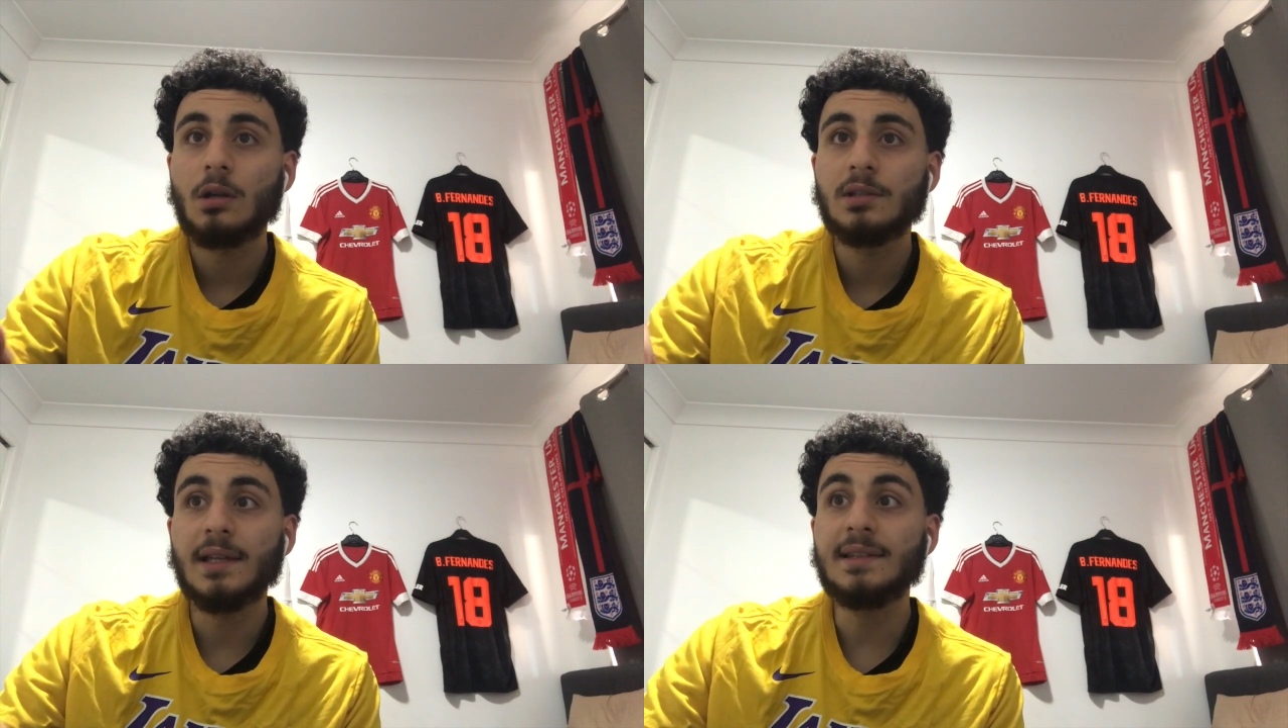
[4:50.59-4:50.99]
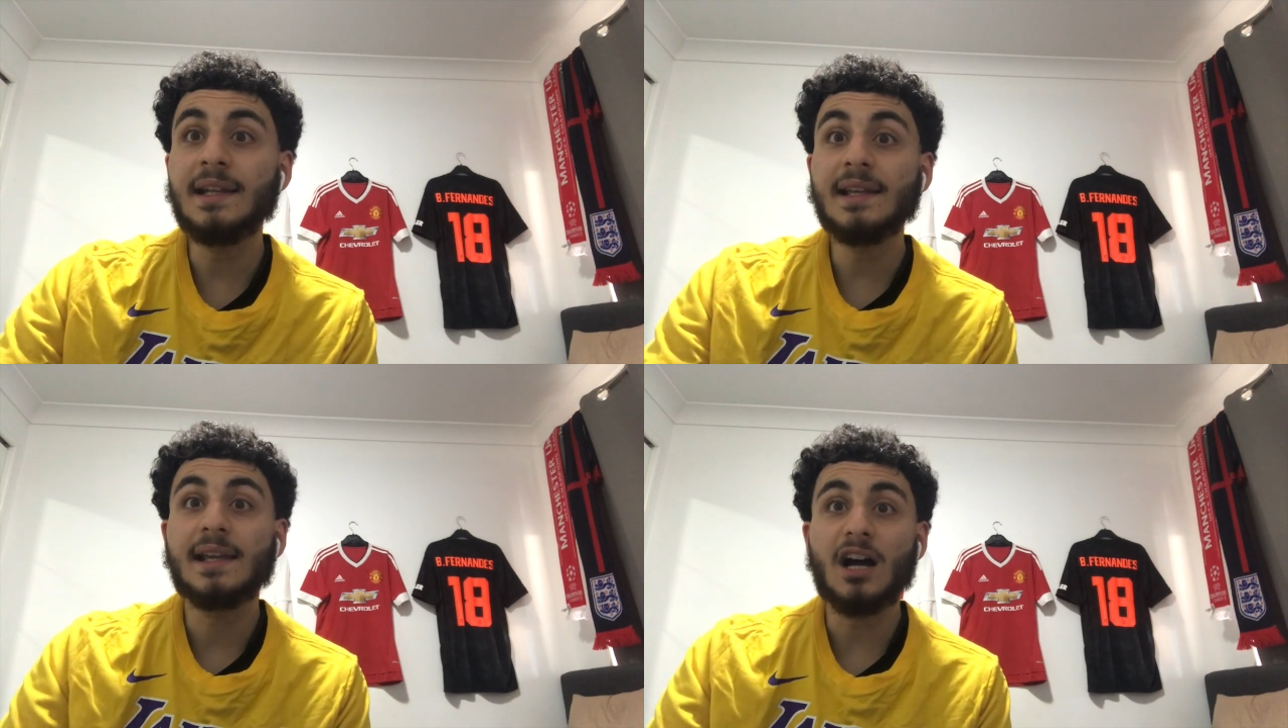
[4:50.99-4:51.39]
They
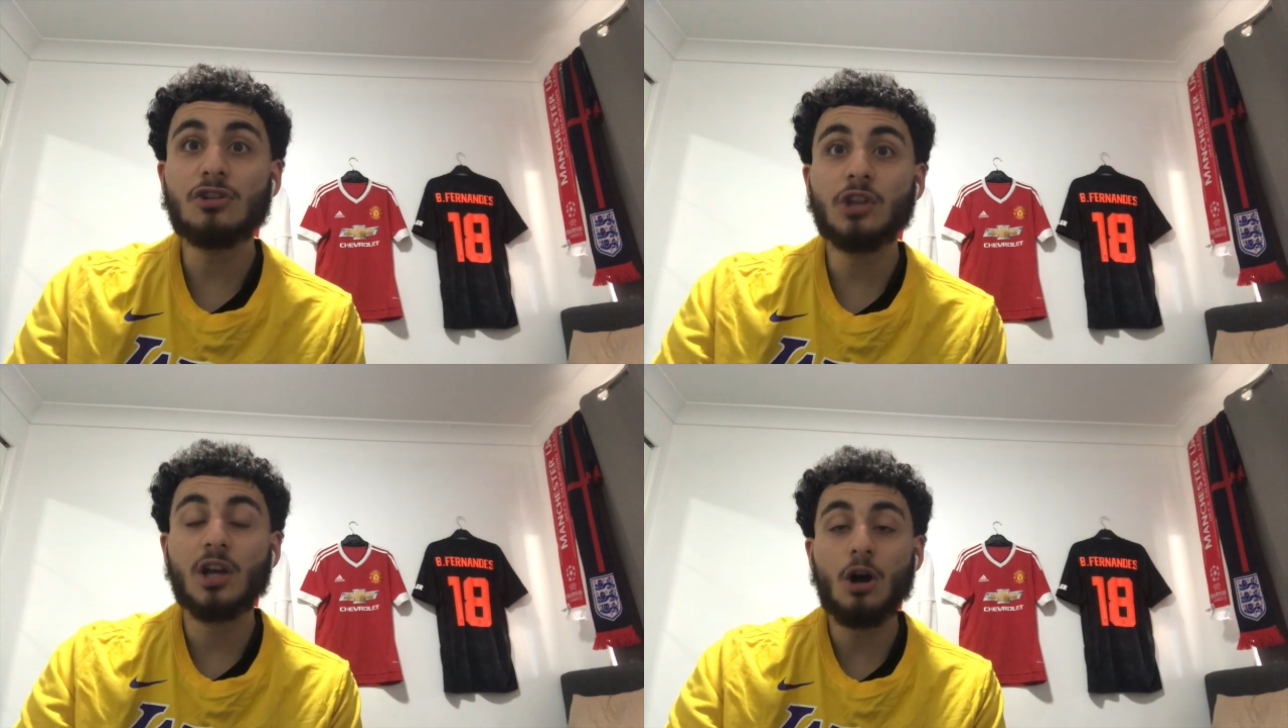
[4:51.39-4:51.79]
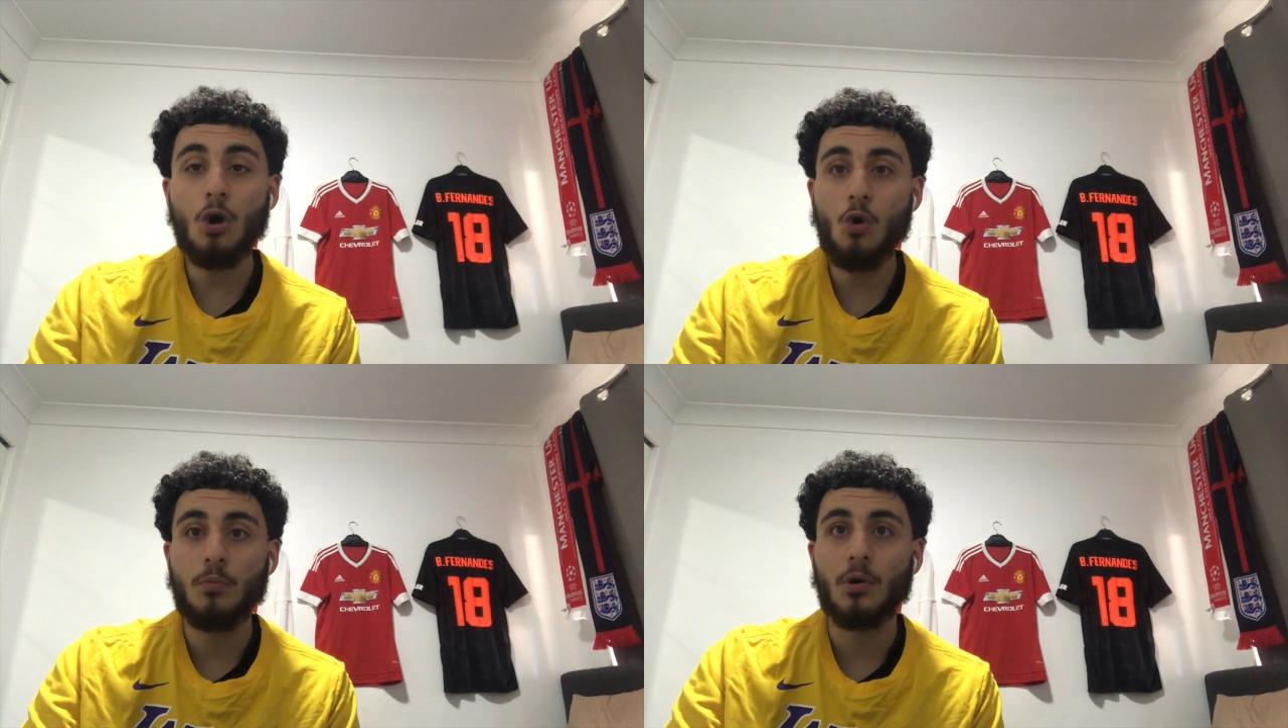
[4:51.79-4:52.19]
didn't count the
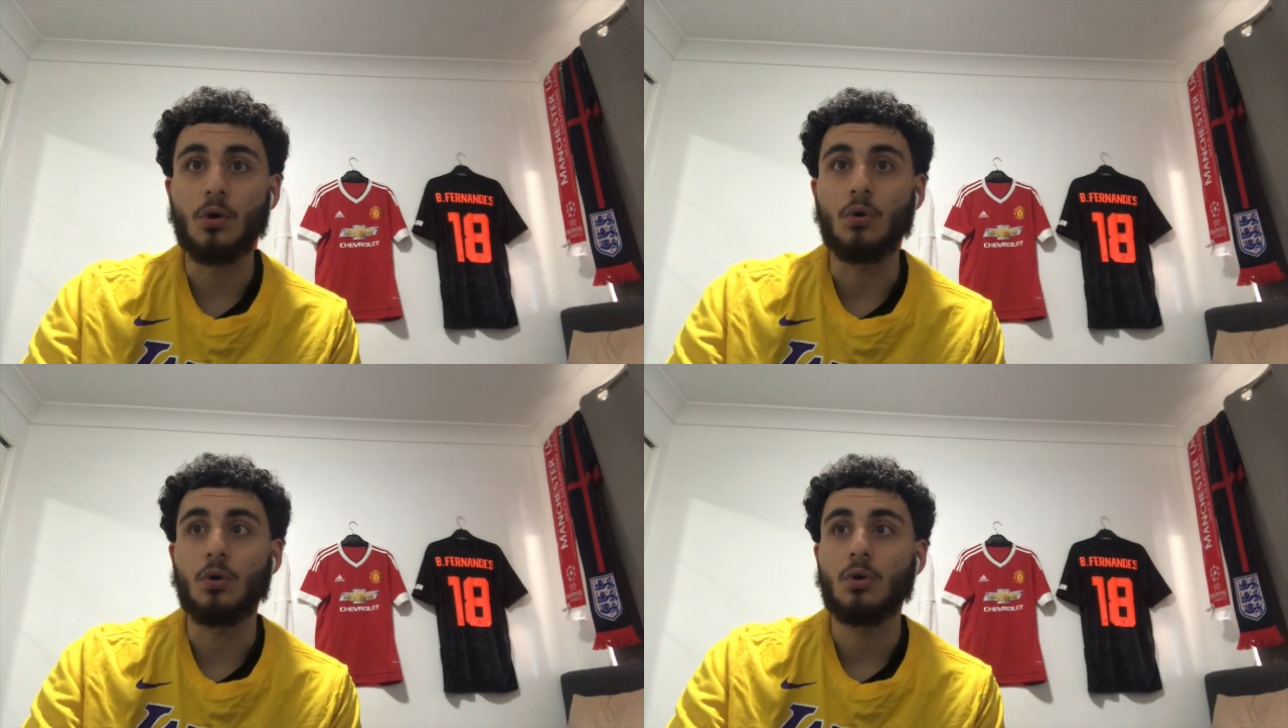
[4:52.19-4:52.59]
goal, bro.